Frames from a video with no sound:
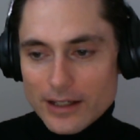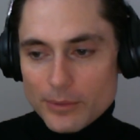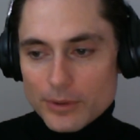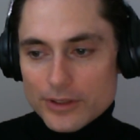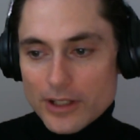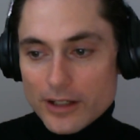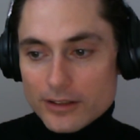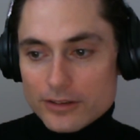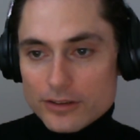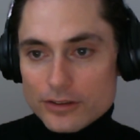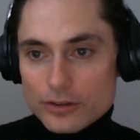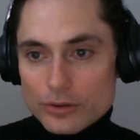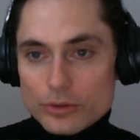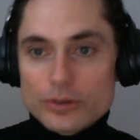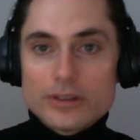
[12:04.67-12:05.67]
will talk to
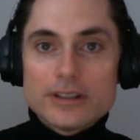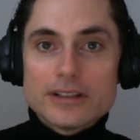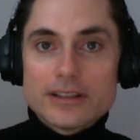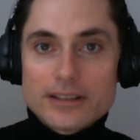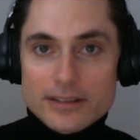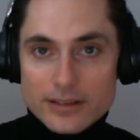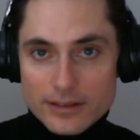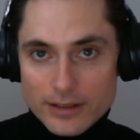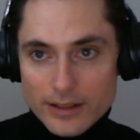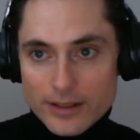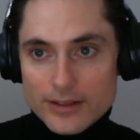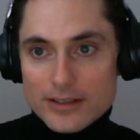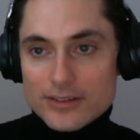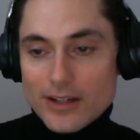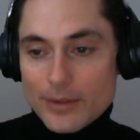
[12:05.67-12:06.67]
you on
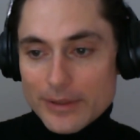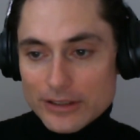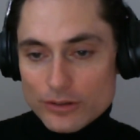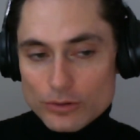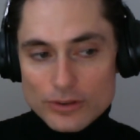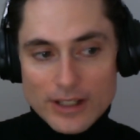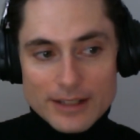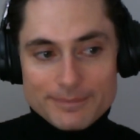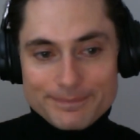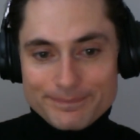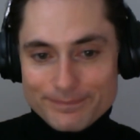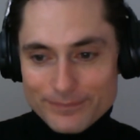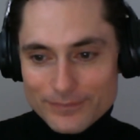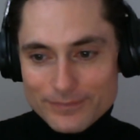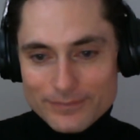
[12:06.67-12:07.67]
this coming Tuesday.
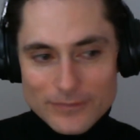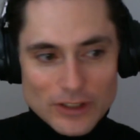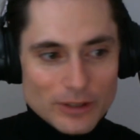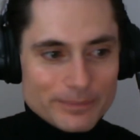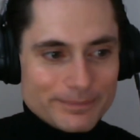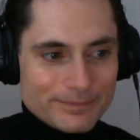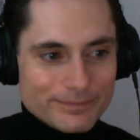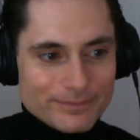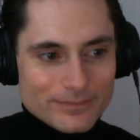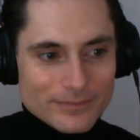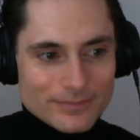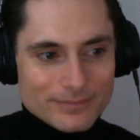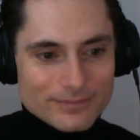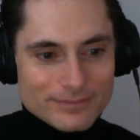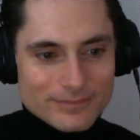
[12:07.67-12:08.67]
So
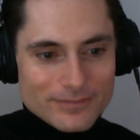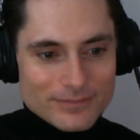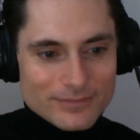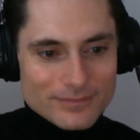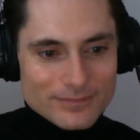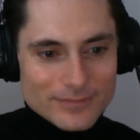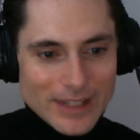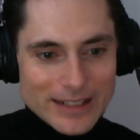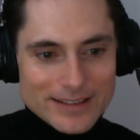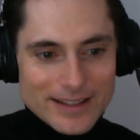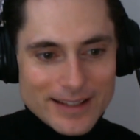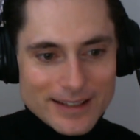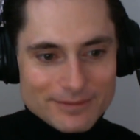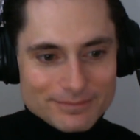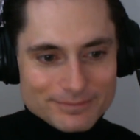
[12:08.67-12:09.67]
talk to you then.